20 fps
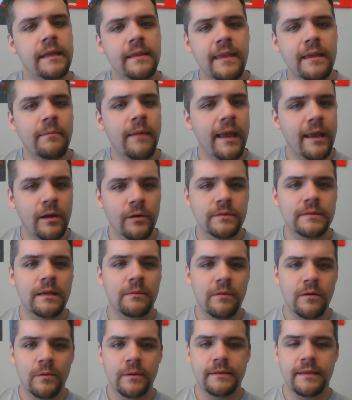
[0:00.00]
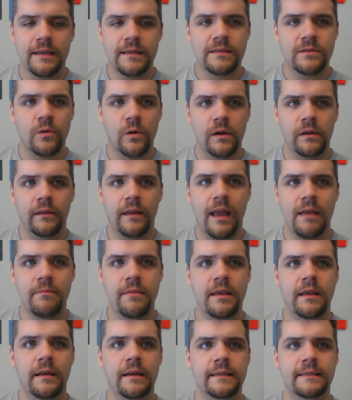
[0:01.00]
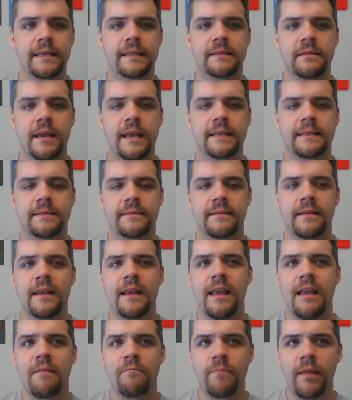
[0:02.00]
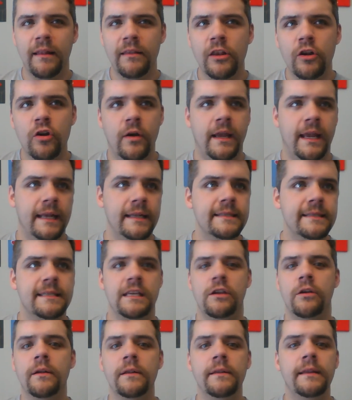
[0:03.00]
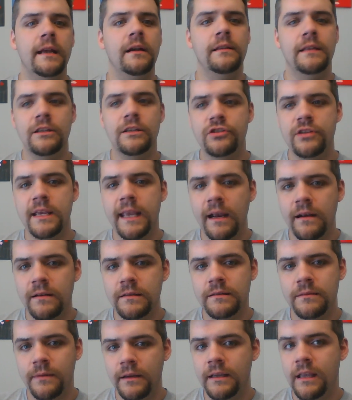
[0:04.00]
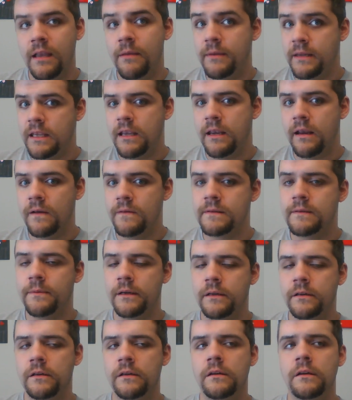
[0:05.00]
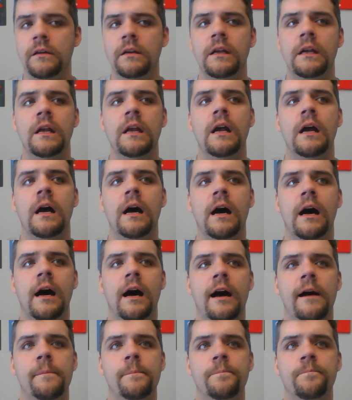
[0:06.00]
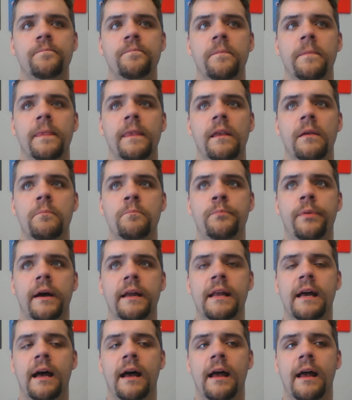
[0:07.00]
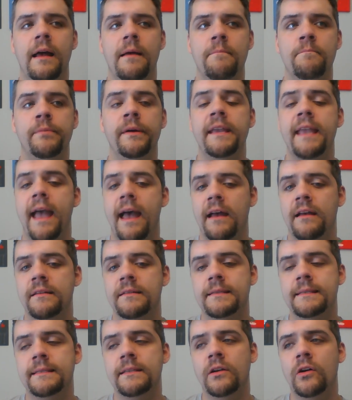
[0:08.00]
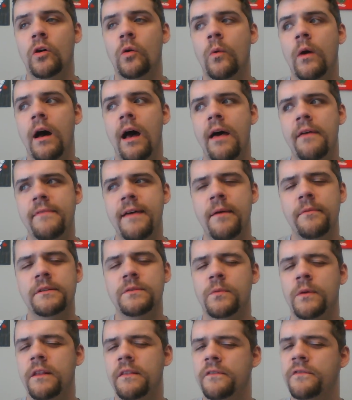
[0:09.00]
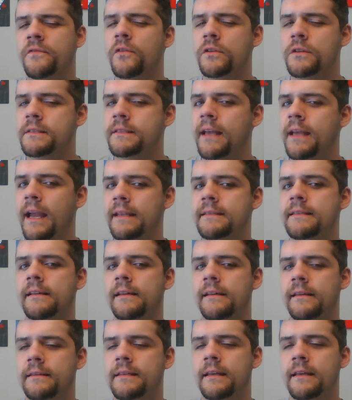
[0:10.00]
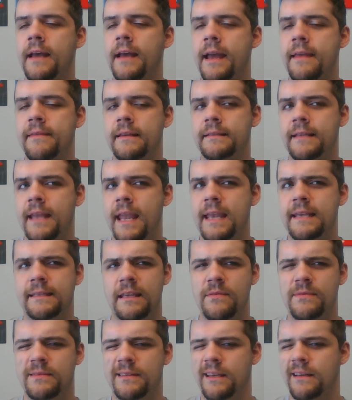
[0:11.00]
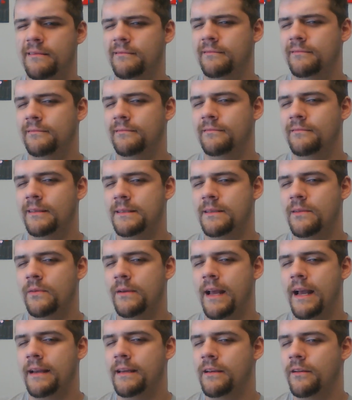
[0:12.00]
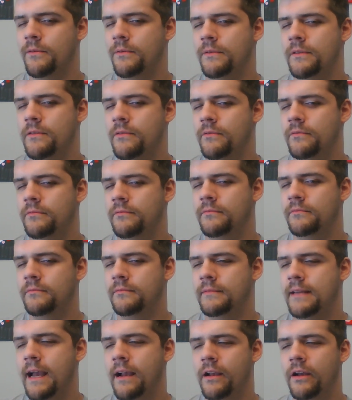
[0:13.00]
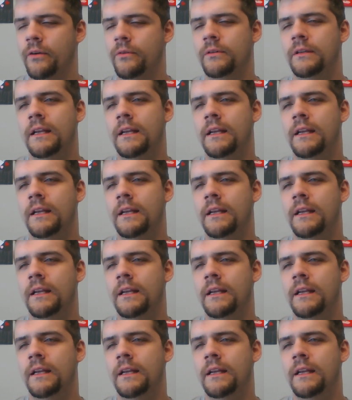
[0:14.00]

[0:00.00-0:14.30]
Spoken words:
they might go somewhere with that storyline, because it's been little hints here and there that she cares about him and he cares about her. But that was one of the first signs to Ace, and he was like, what's going on here with you, Nago?